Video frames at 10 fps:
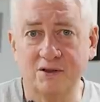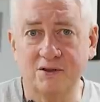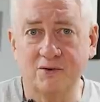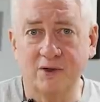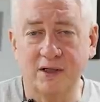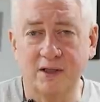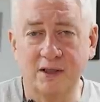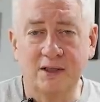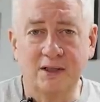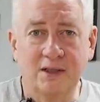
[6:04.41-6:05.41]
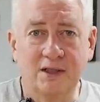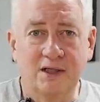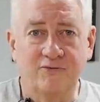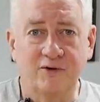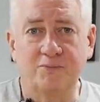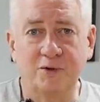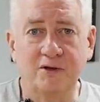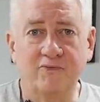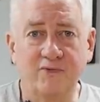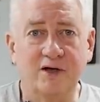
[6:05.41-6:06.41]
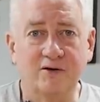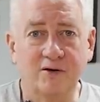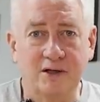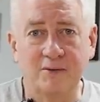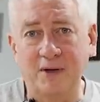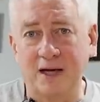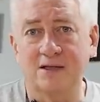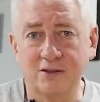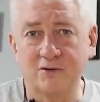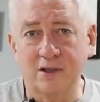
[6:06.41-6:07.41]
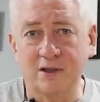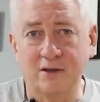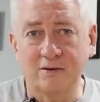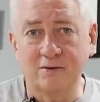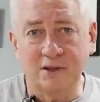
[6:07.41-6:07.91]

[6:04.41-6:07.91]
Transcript: of the terrain. If the computed vector impacts the ground,